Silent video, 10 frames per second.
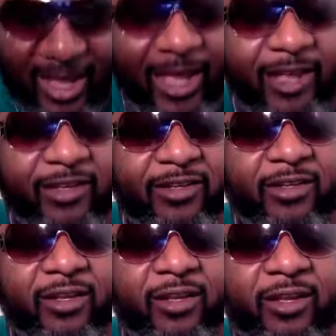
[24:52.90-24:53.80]
And
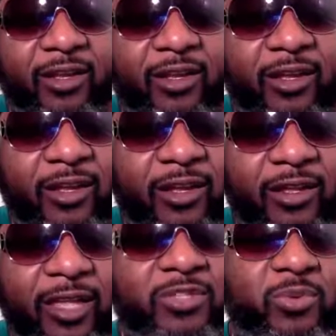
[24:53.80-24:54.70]

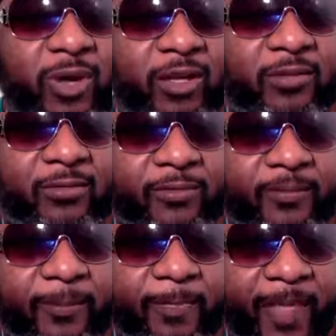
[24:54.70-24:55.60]
guess what?
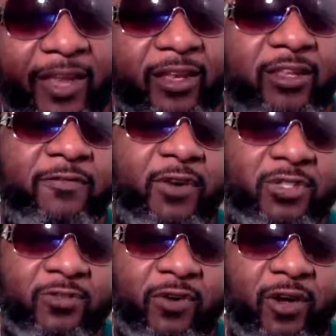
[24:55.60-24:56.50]

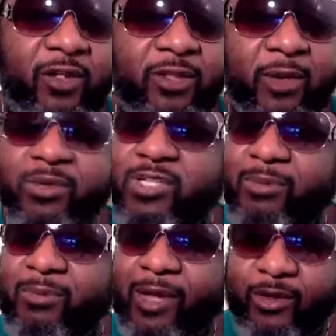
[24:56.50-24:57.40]
First of all, it was
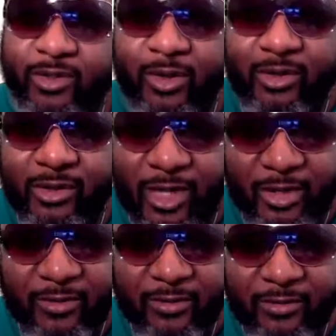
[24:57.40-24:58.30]
him and Michael Jordan.
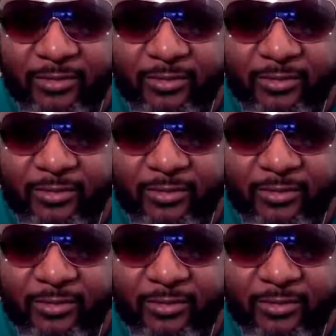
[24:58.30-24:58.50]
Cut?